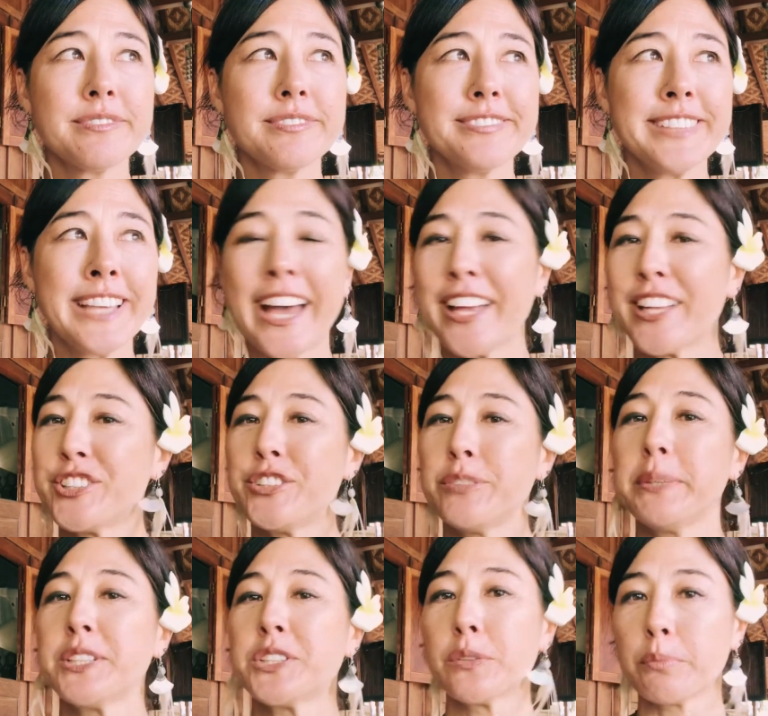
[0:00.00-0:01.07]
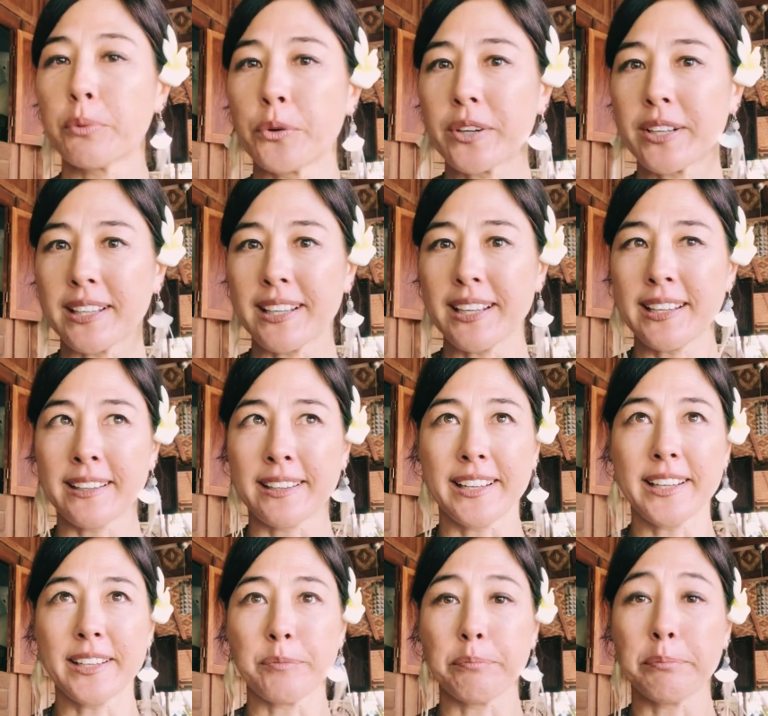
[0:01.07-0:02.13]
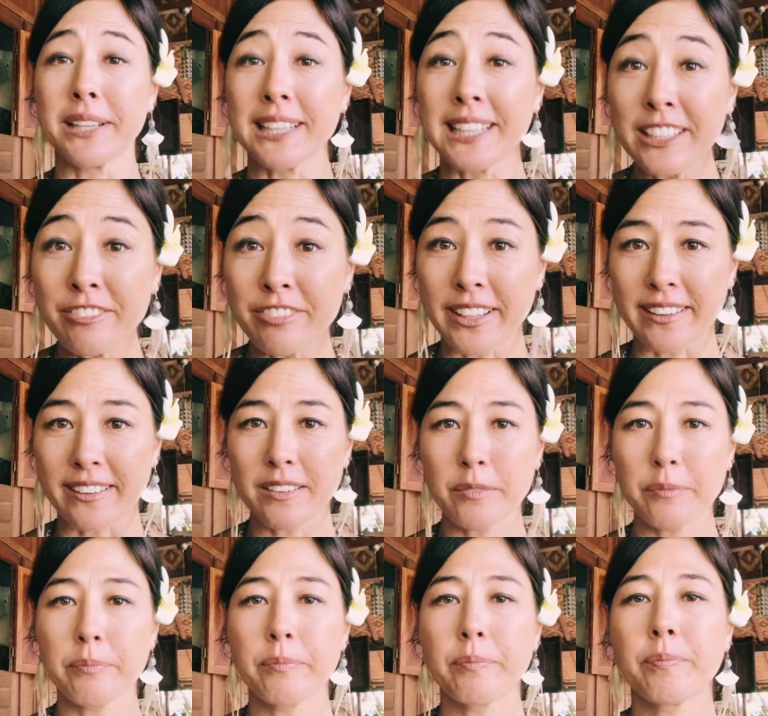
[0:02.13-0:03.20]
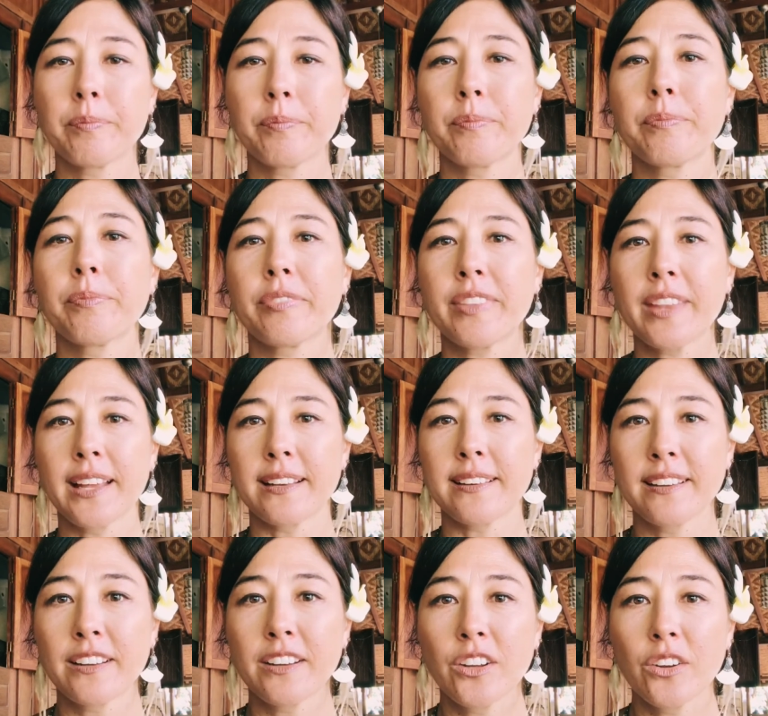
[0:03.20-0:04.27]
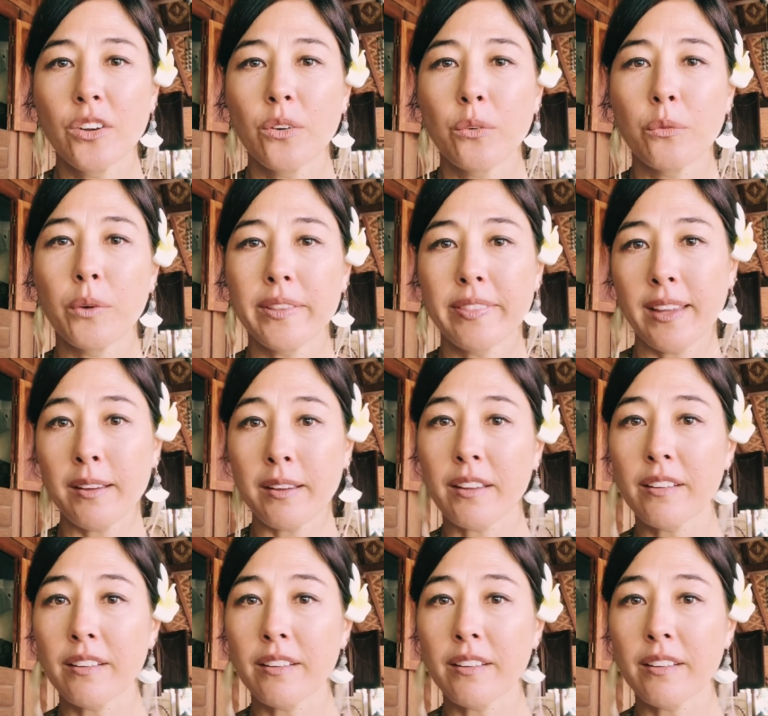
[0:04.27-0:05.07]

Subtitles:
yeah, to be supported in believing that what they